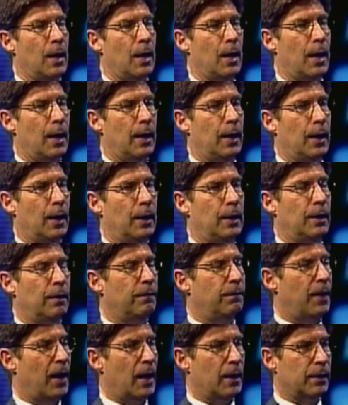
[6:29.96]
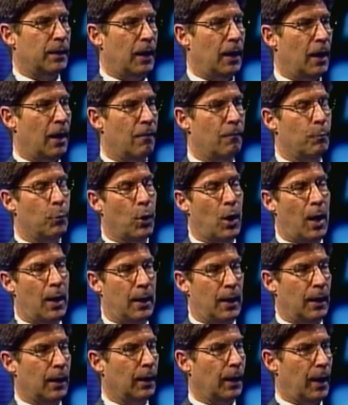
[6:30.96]
And in fact, they have brought
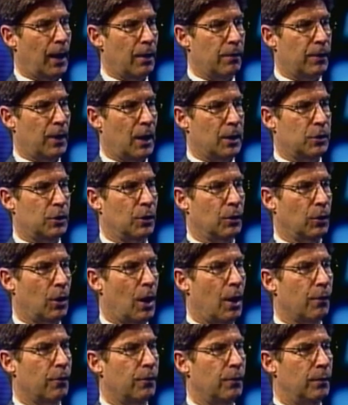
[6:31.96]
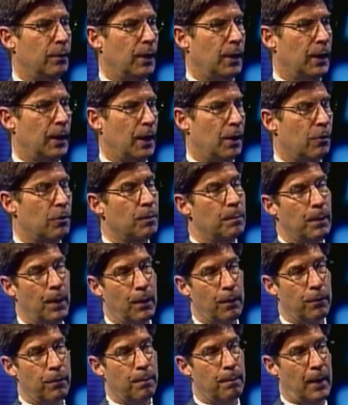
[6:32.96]
a class action lawsuit against
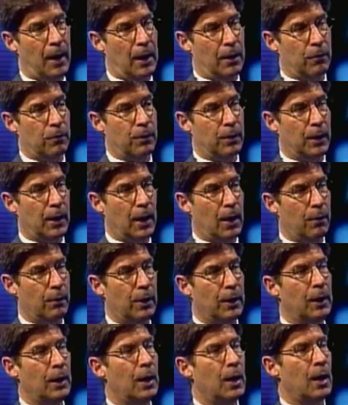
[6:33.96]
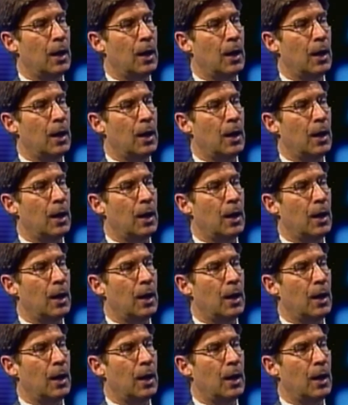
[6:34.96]
both Madison County